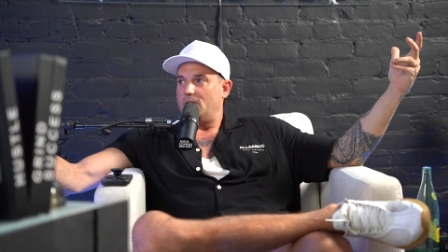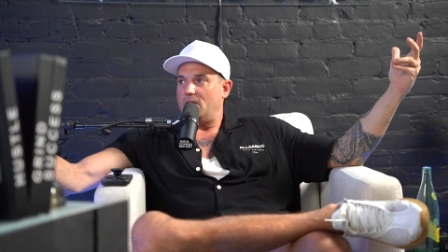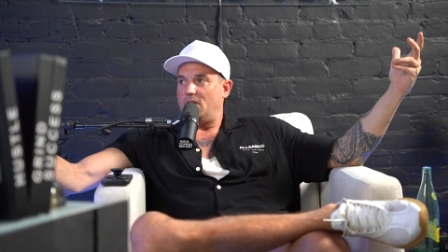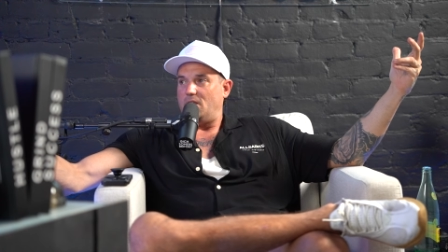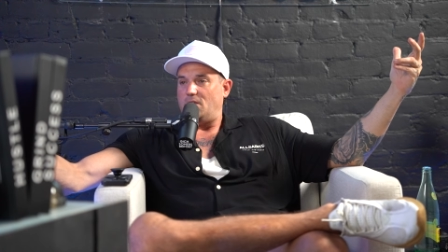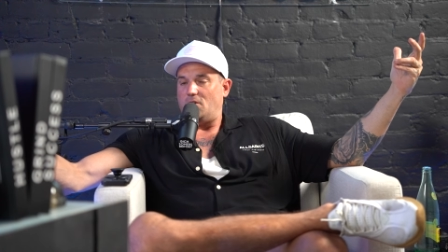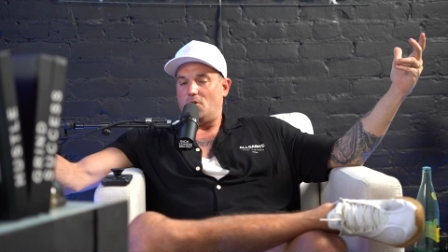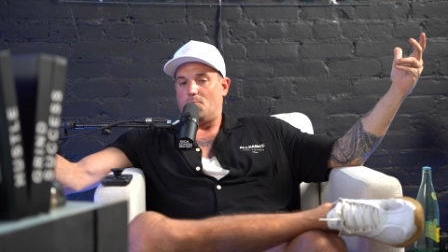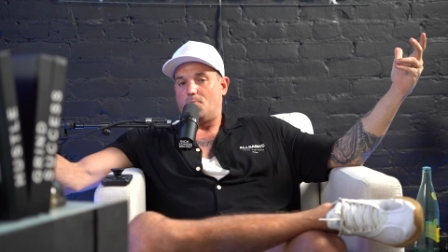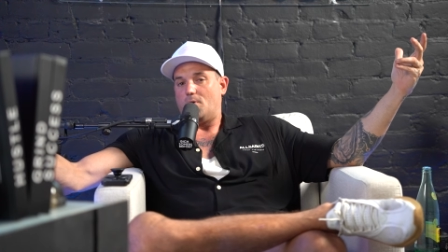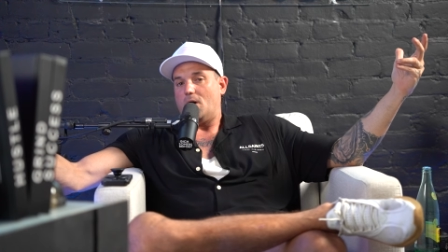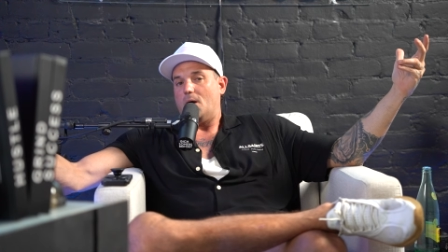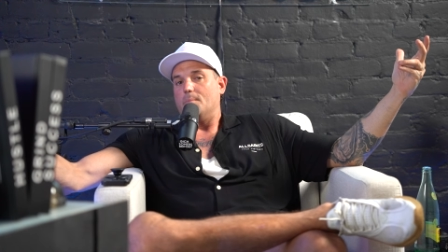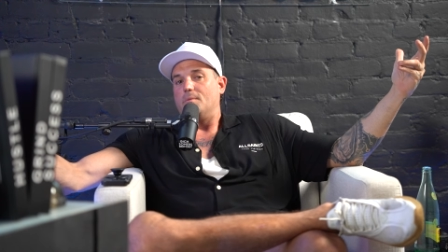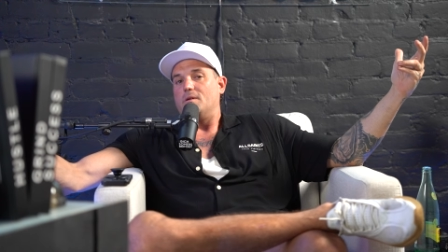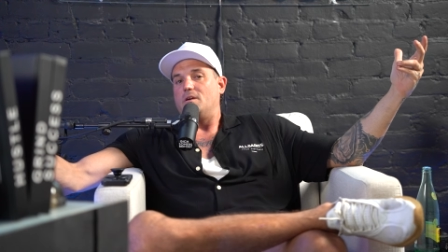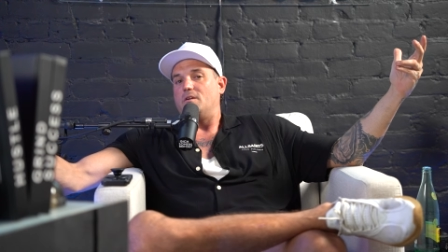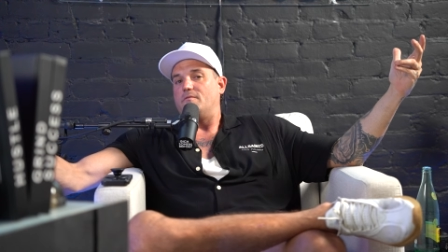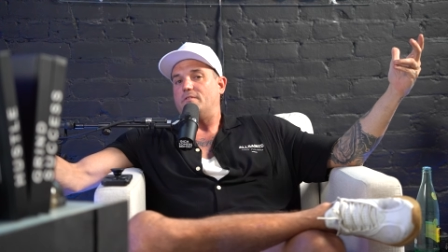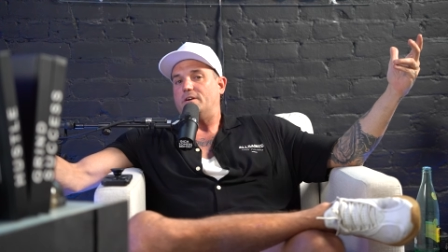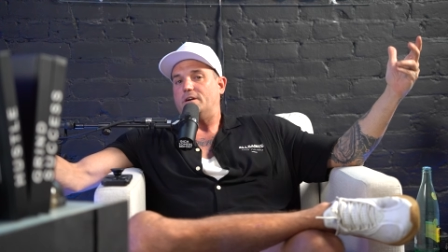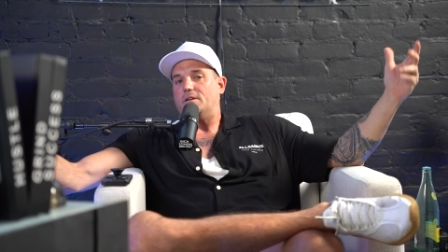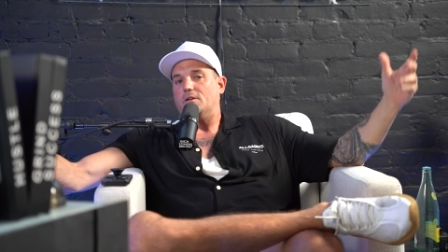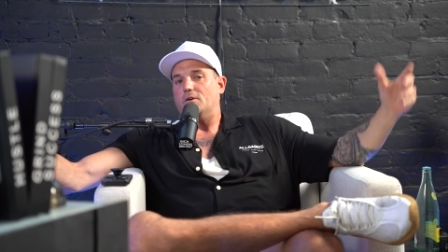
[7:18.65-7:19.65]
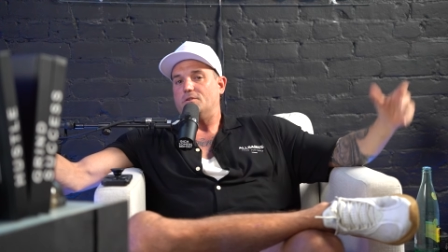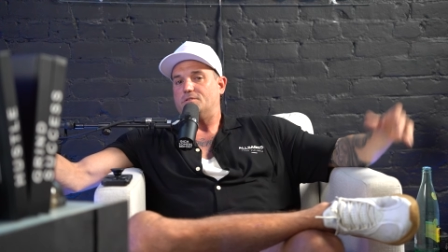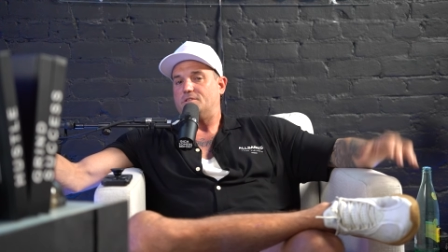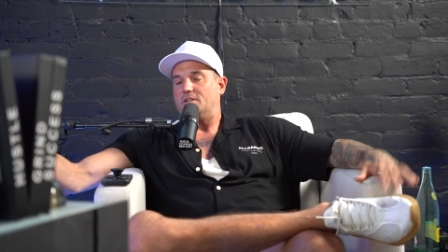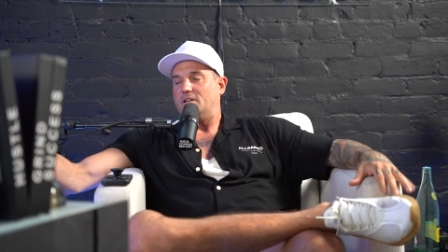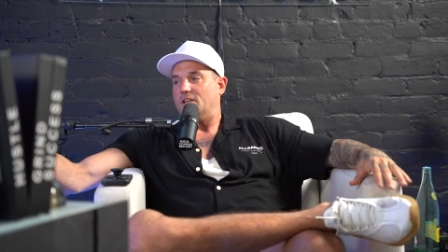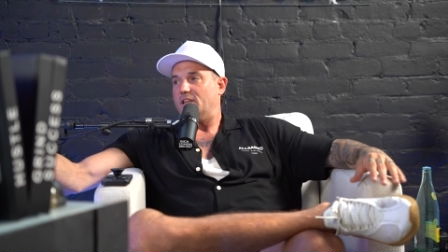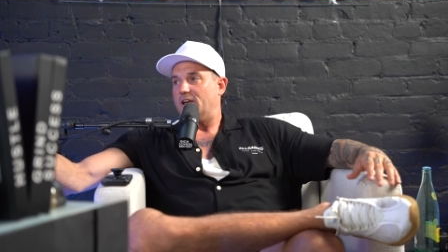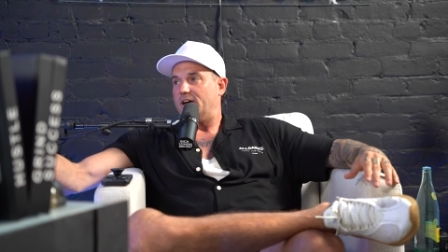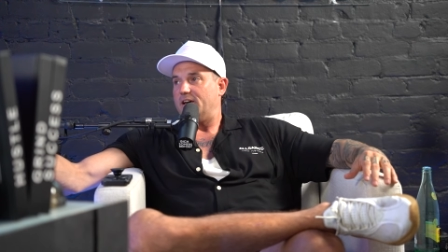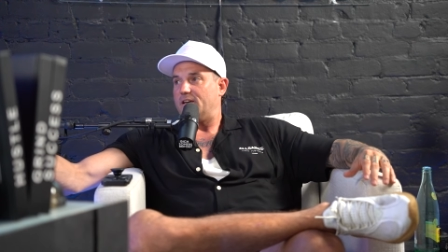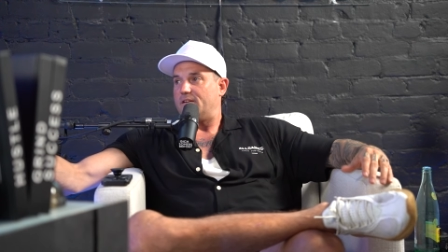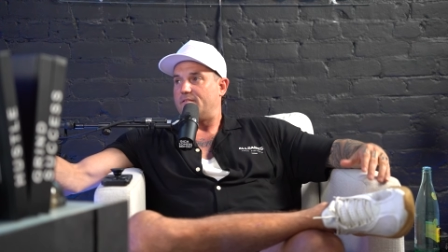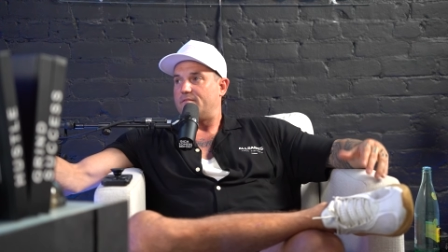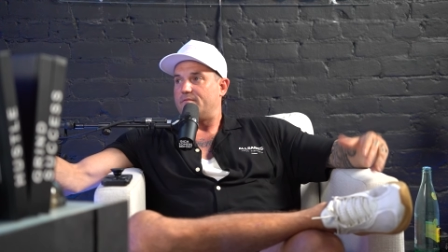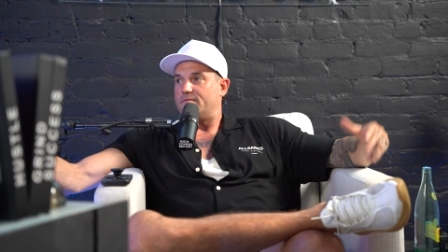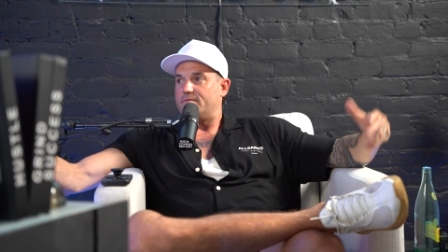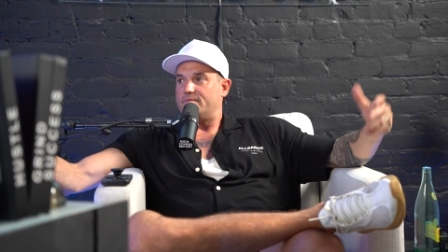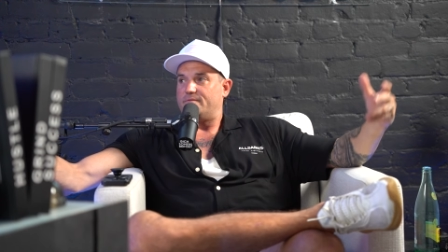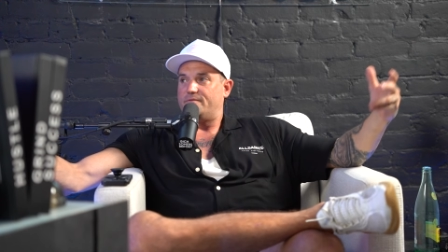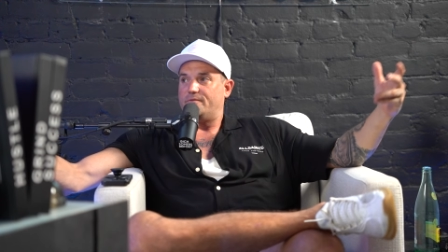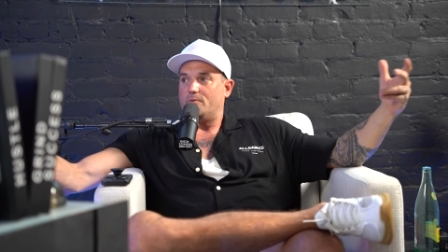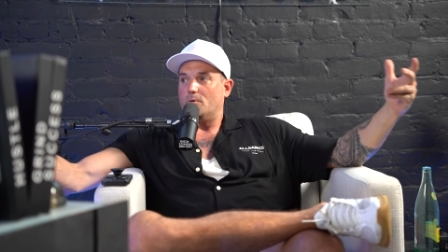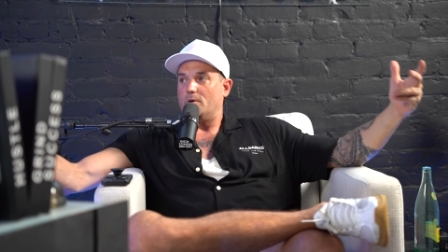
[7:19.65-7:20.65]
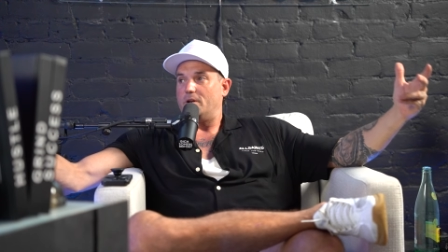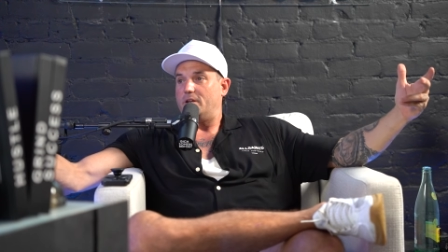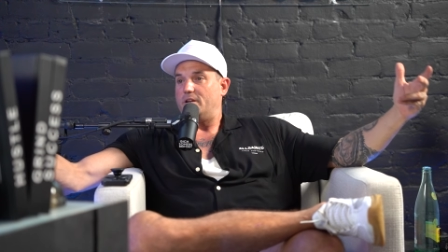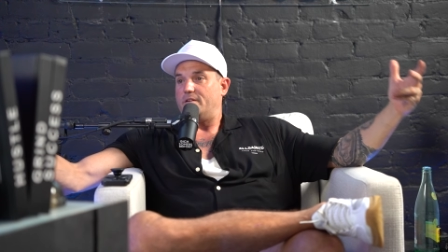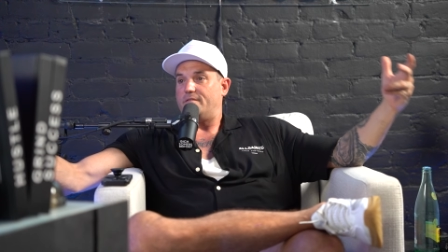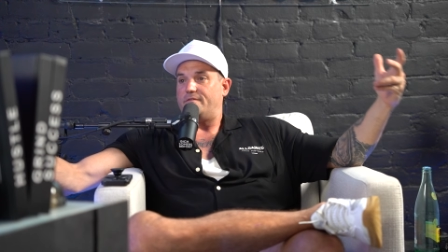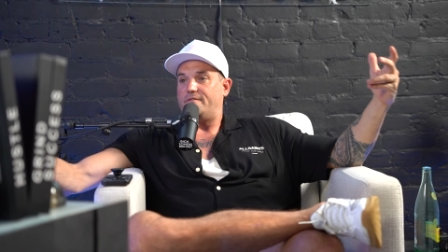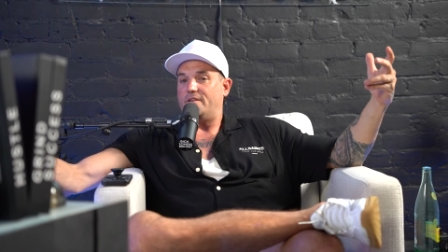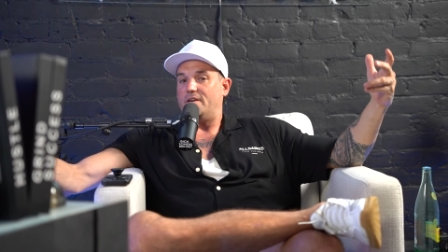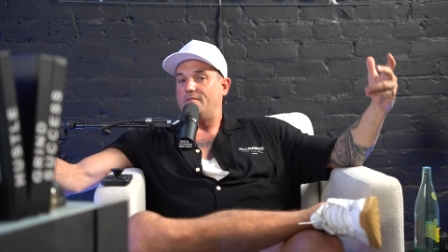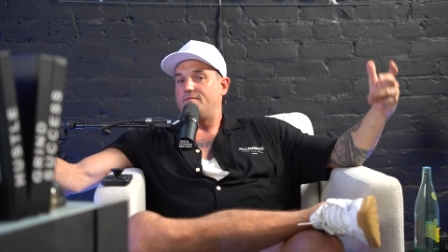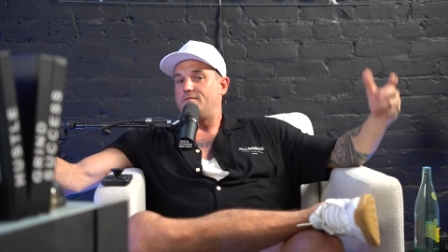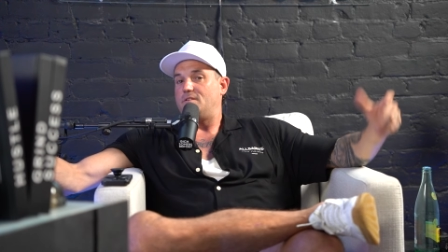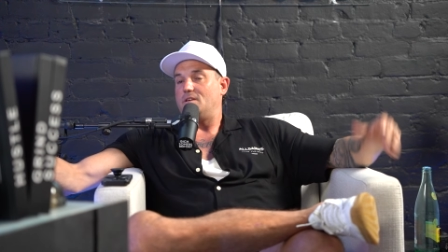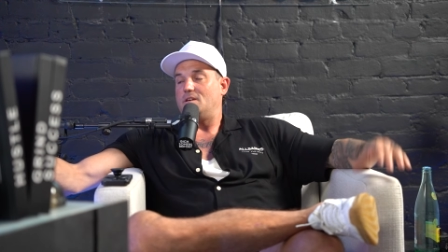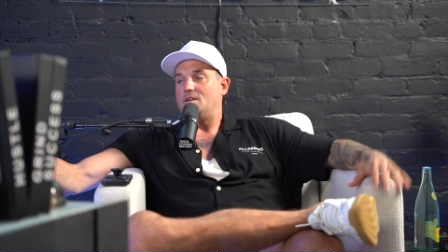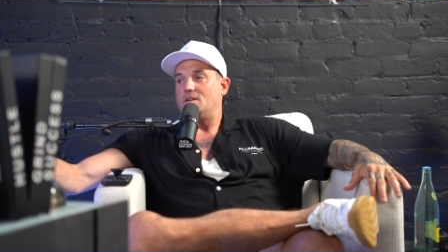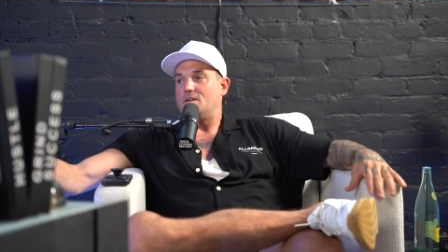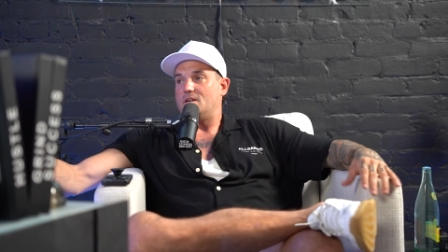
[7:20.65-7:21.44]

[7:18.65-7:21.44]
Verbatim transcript: and you're probably even closer to like 40 to 50.